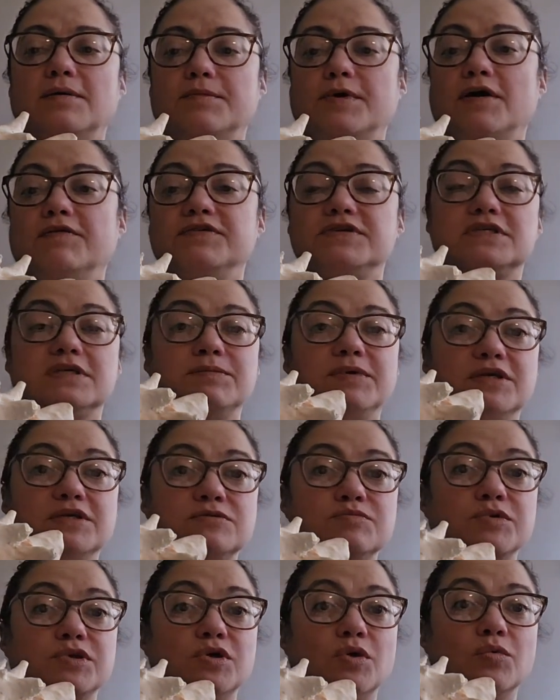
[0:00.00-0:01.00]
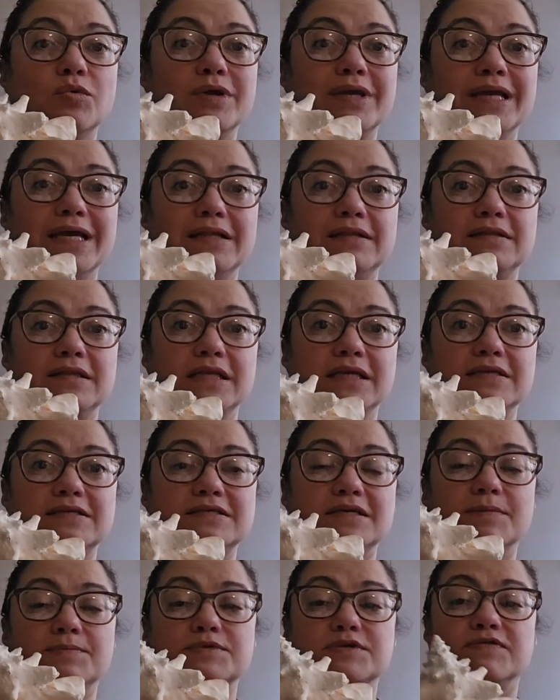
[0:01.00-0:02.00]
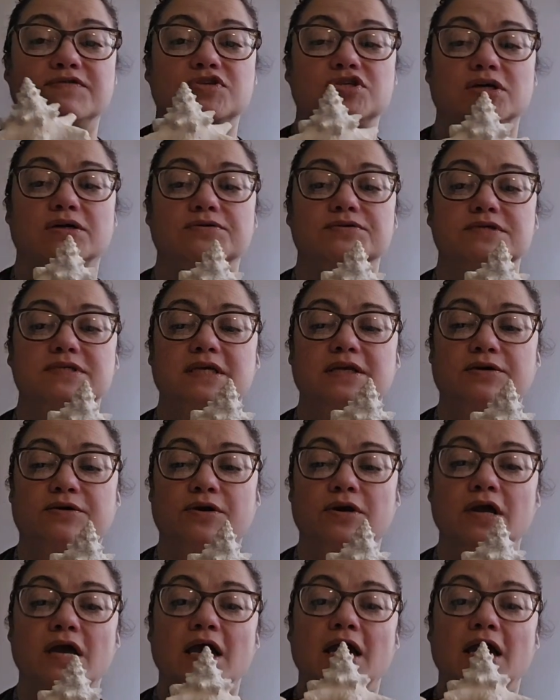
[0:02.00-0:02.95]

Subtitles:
obviously, because we don't get these types of shells here.